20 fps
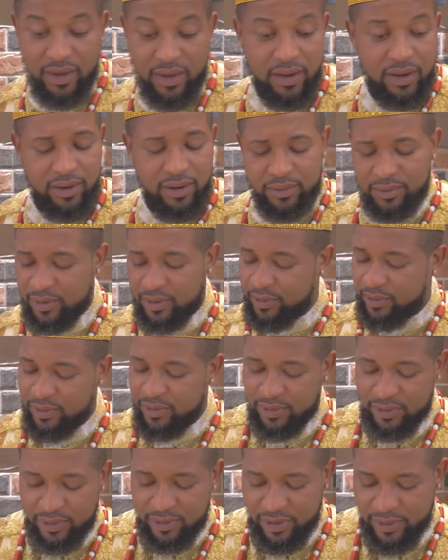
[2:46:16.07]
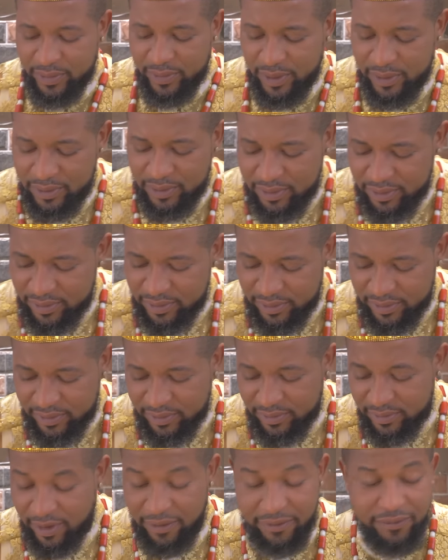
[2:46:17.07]
Oh, oh, sorry about
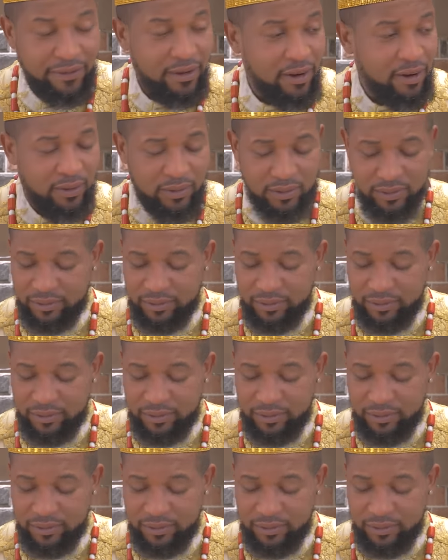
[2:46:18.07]
my foul.